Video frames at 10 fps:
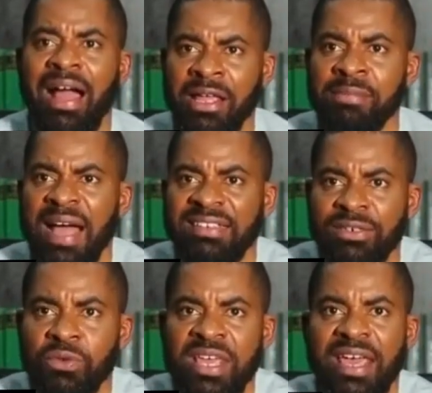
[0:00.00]

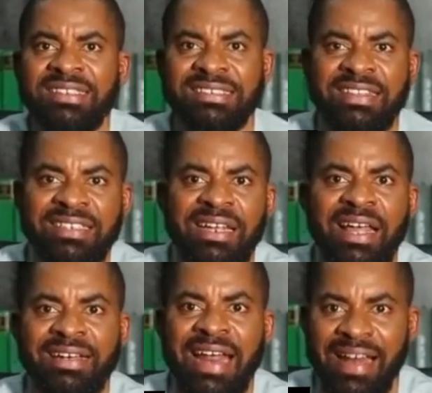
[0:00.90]
Imagine Wike threatening
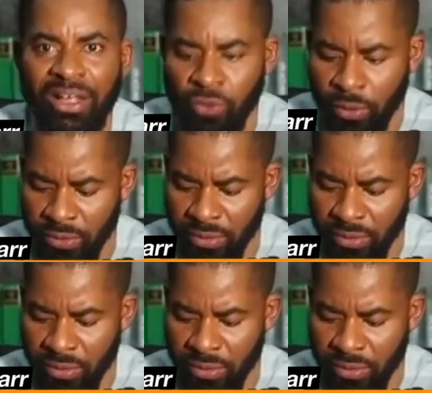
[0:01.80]
a director